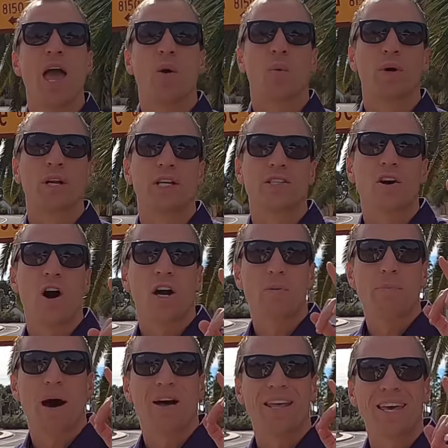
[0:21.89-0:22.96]
and we're going to
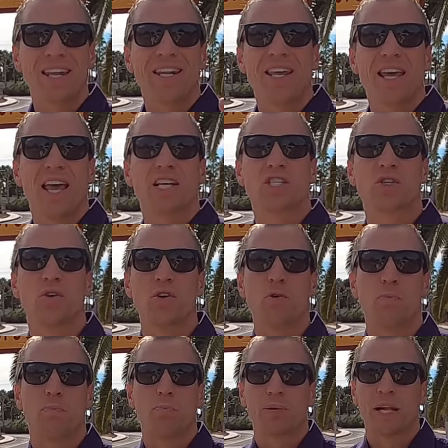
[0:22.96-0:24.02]
talk about it and show
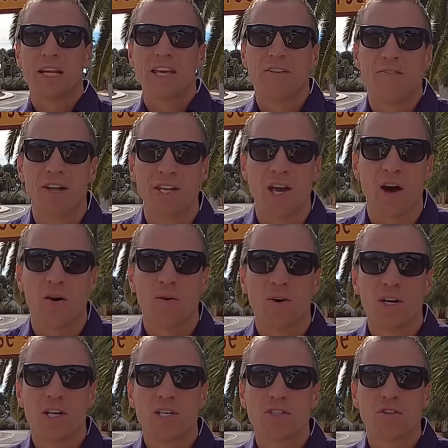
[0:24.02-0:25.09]
you plenty of
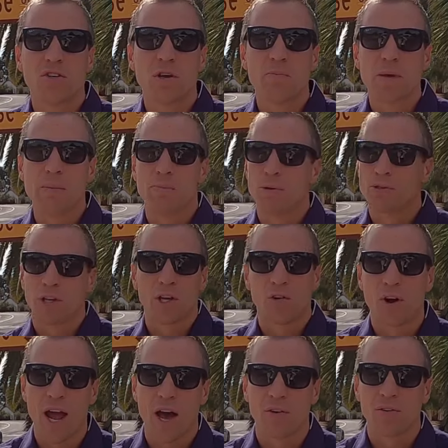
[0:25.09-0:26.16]
video so you can be boots on
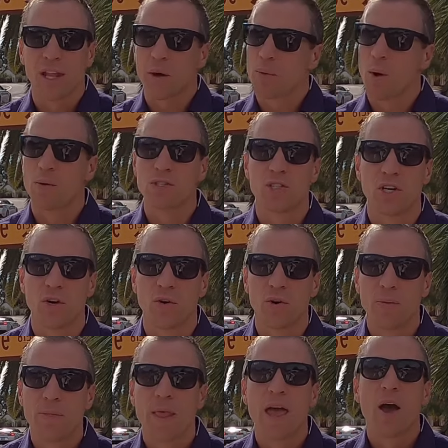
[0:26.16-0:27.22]
the ground like we always
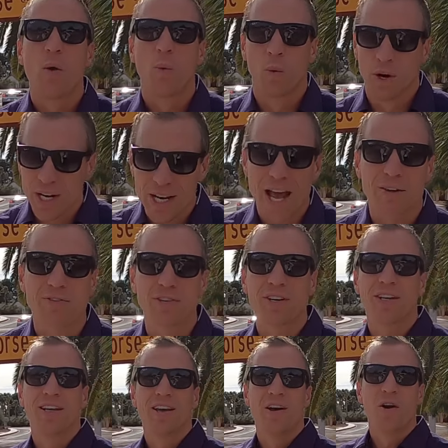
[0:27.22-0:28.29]
do. We're getting
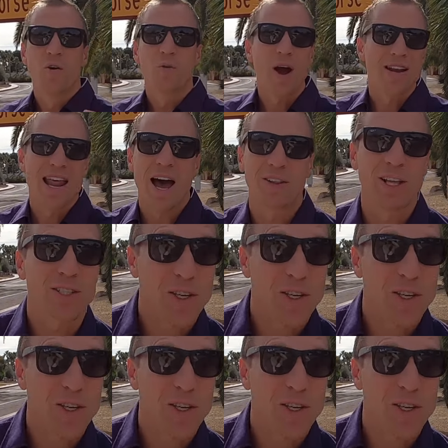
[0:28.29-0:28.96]
after it right now.